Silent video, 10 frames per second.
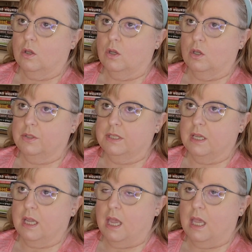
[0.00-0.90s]

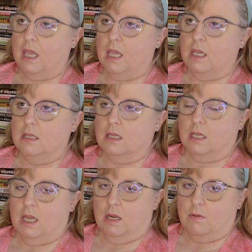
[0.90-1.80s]
Goldie is a
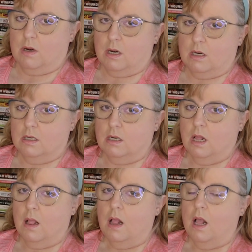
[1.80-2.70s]
caterer.
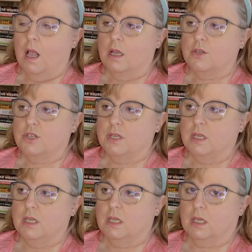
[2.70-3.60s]

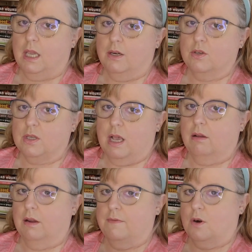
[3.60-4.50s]
She caters
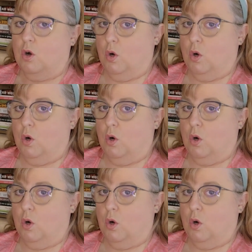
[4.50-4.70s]
out of her